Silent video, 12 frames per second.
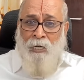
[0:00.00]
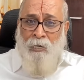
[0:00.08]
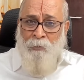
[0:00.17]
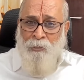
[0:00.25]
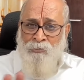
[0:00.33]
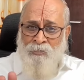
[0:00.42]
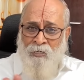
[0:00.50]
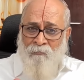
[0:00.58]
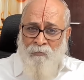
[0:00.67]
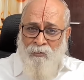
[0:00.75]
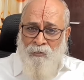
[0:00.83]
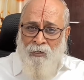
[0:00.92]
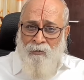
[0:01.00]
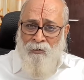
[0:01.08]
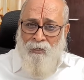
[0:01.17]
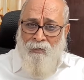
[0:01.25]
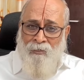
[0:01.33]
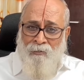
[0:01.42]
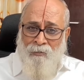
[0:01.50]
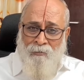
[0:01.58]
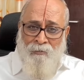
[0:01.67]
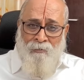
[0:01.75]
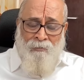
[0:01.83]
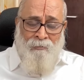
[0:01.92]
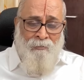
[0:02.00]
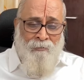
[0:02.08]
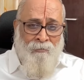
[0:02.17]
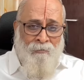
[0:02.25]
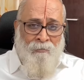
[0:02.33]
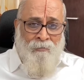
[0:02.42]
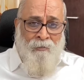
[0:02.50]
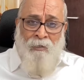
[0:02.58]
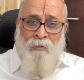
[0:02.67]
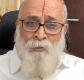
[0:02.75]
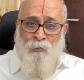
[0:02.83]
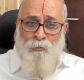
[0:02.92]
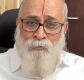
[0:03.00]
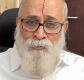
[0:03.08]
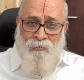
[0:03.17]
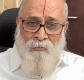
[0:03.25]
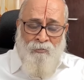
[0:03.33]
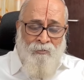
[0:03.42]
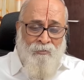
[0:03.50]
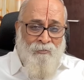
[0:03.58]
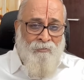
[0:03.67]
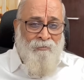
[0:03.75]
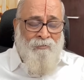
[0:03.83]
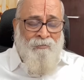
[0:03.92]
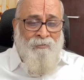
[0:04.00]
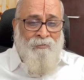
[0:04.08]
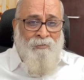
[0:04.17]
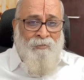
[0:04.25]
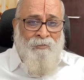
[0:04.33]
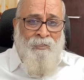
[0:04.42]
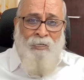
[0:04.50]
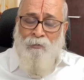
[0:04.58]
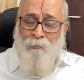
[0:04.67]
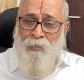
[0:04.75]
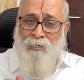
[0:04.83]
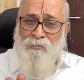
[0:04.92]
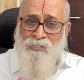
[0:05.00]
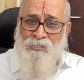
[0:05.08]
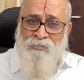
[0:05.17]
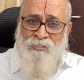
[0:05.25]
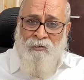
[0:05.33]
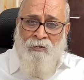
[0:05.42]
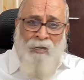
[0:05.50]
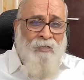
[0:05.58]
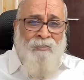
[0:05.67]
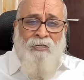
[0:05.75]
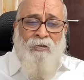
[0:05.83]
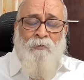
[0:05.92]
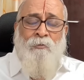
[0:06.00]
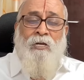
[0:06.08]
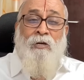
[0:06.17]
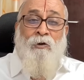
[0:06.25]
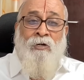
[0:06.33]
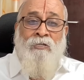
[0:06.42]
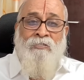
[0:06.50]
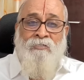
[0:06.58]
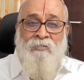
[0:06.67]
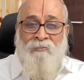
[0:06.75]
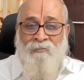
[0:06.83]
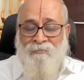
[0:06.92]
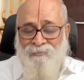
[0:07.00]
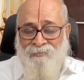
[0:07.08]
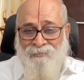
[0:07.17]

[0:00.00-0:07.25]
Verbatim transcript: Brahmins never tell any untruth. They are very sincere. They are very honest.